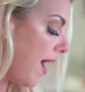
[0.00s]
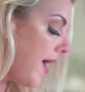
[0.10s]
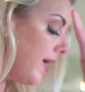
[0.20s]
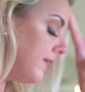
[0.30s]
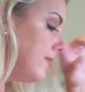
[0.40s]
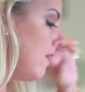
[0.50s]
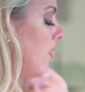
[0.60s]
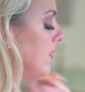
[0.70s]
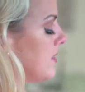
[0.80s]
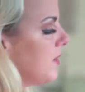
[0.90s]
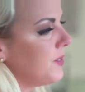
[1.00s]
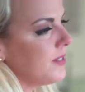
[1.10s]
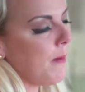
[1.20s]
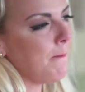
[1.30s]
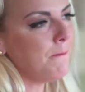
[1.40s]
And also
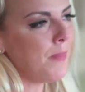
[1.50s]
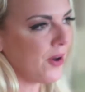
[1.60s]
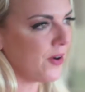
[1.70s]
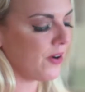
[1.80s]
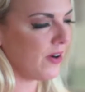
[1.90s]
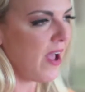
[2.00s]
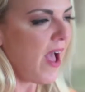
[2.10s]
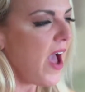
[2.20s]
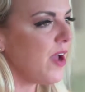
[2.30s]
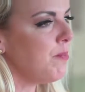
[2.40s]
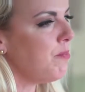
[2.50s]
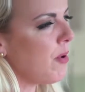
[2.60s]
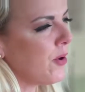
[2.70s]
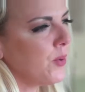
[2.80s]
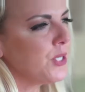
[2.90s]
some butter. And
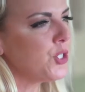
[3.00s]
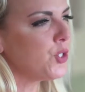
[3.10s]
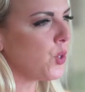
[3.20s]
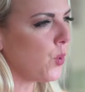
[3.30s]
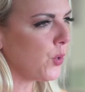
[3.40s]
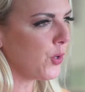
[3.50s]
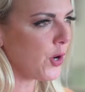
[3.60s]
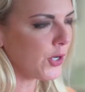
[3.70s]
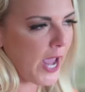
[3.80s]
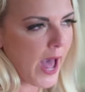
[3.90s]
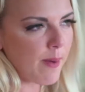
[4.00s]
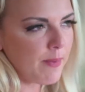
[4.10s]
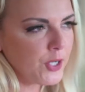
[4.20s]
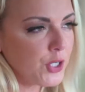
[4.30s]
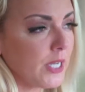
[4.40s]
butter is so good on
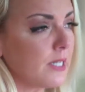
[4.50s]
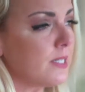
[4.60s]
cabbage and